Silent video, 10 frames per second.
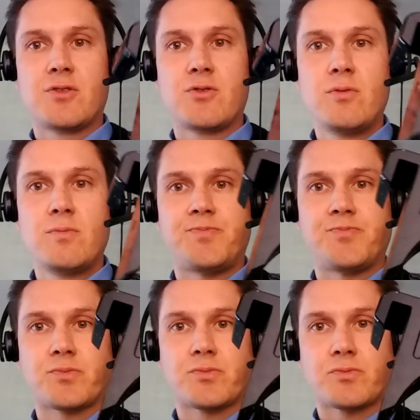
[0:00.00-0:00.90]
two,
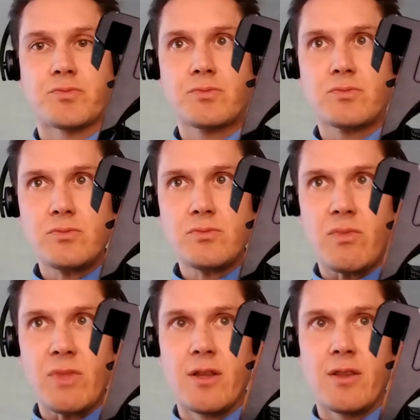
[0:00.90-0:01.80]

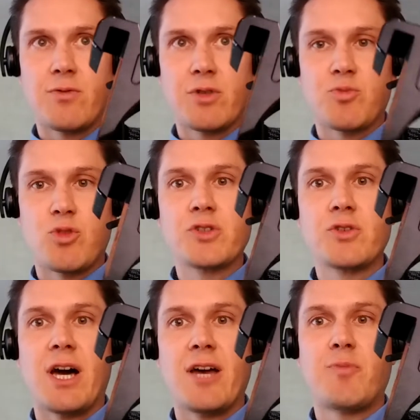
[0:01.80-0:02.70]
that was brought to
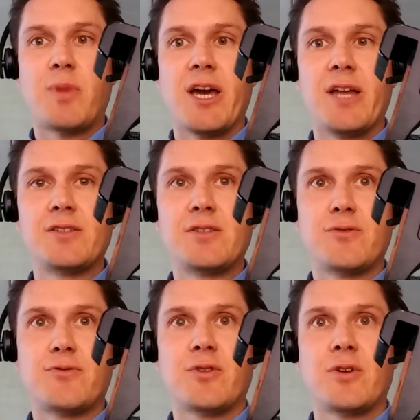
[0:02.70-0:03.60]
life by
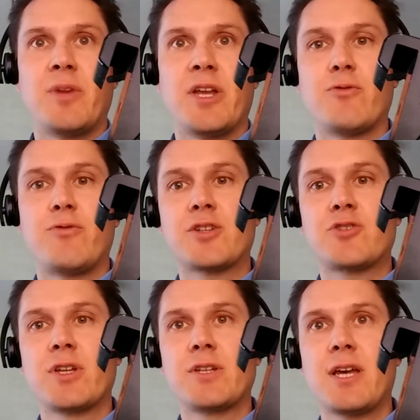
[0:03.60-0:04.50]
additive
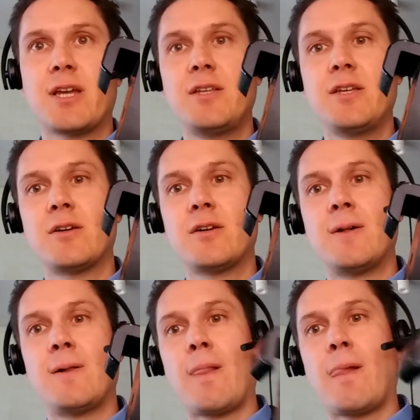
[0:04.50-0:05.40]
manufacturing technique,
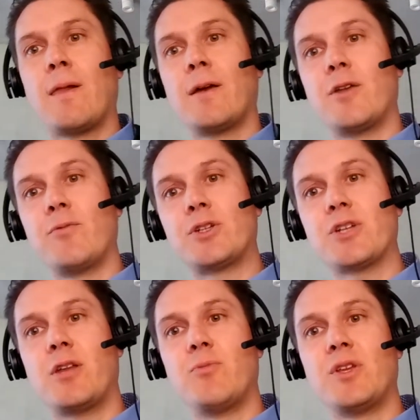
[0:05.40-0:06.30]
in which
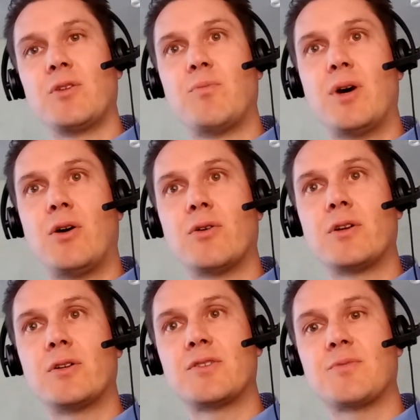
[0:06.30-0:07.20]
aluminium
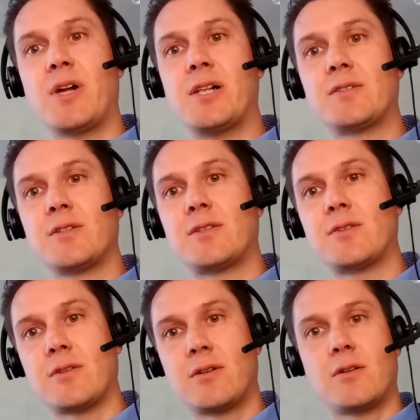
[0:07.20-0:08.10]
powder is melted
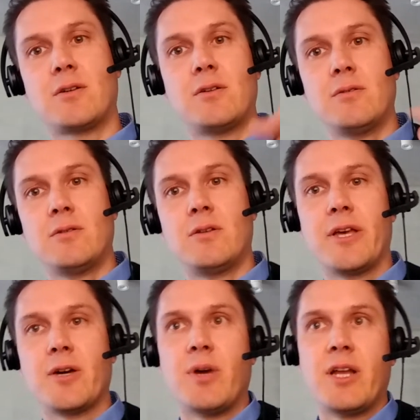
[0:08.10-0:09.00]

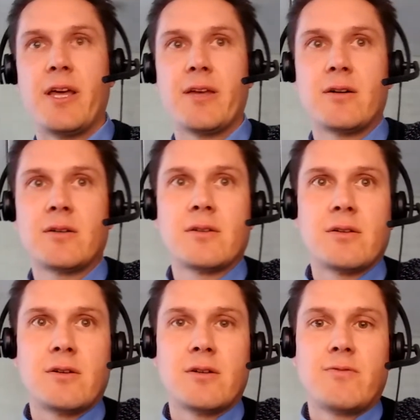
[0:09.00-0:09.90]
layer by layer
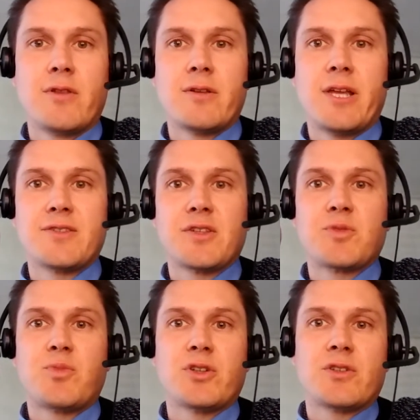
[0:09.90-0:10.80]
with a laser
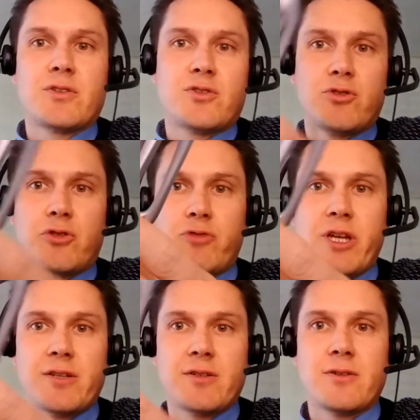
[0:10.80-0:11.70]
spot to
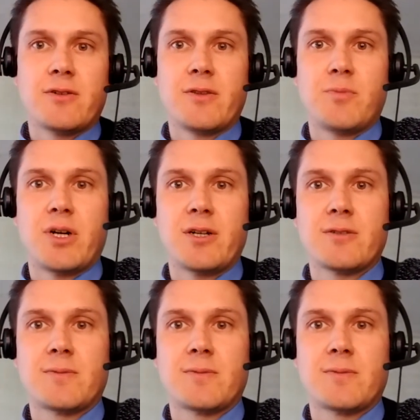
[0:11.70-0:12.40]
create the part.